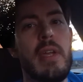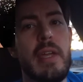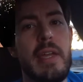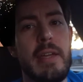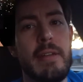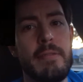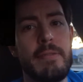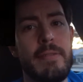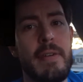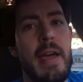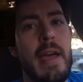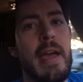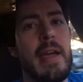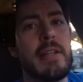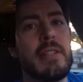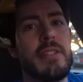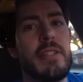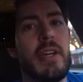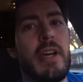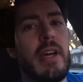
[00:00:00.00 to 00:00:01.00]
In
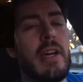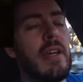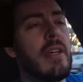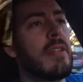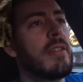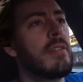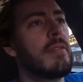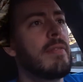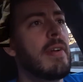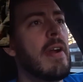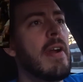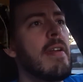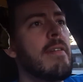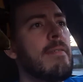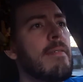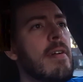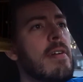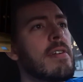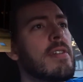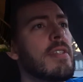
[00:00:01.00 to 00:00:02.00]
fact, the very
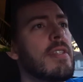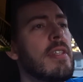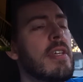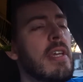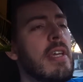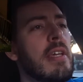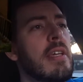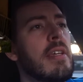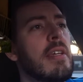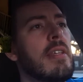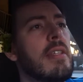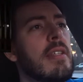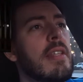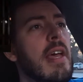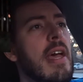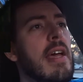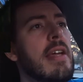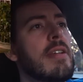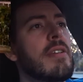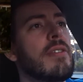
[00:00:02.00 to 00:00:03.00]
first thing
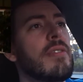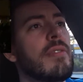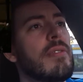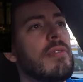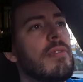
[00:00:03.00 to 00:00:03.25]
that